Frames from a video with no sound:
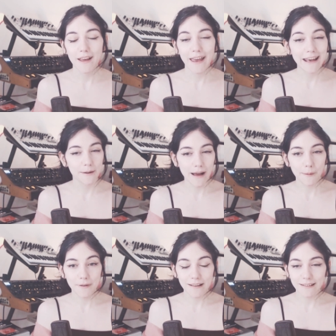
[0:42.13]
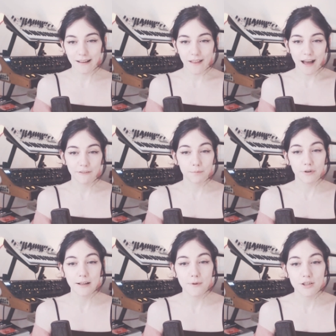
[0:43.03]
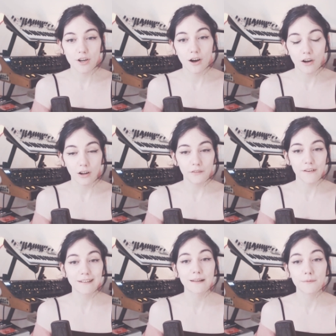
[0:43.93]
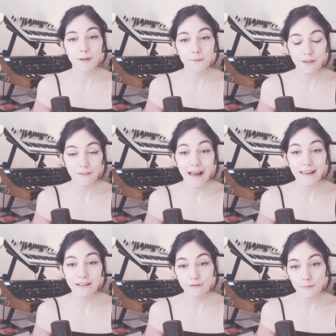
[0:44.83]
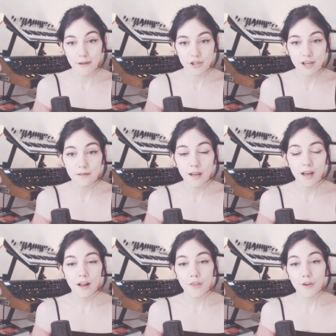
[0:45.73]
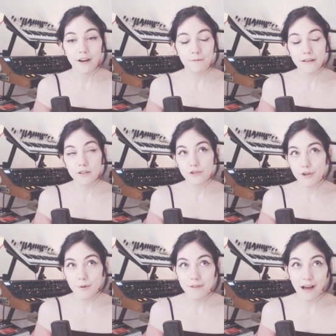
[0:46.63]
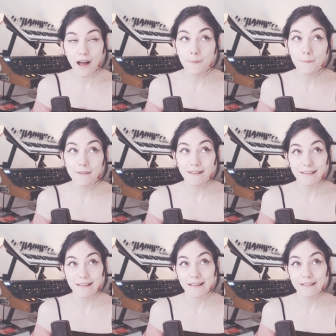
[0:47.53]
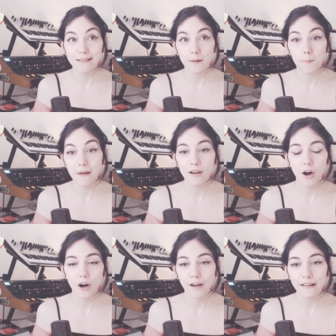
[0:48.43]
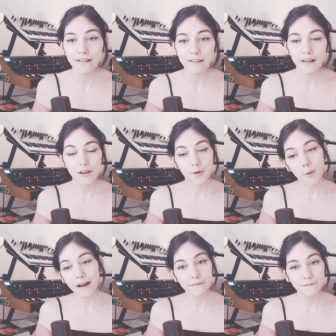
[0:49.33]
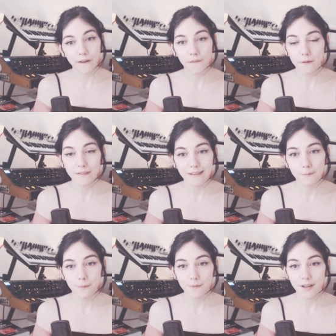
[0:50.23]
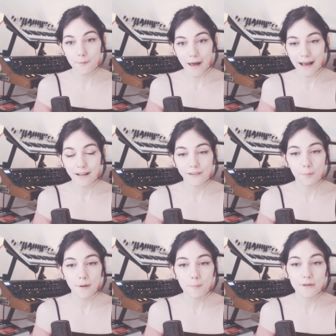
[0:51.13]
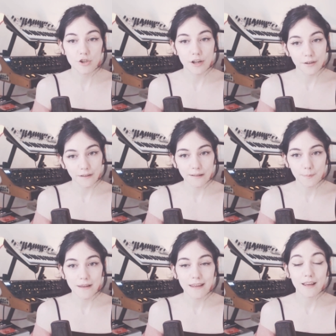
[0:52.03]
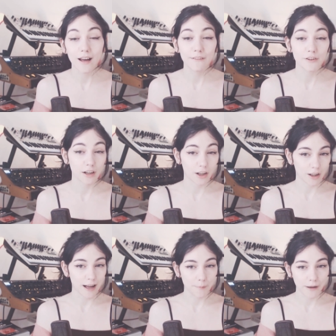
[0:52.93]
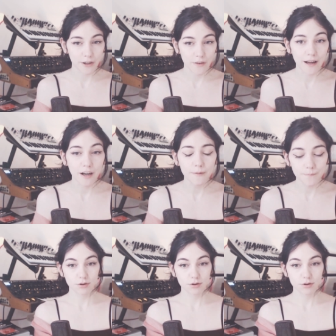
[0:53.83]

And I'm happy to say that I've pretty much got all of the symptoms of that in remission. There have been two times since mid August where I've felt those symptoms come back a little bit, but generally speaking, I've done a lot better there.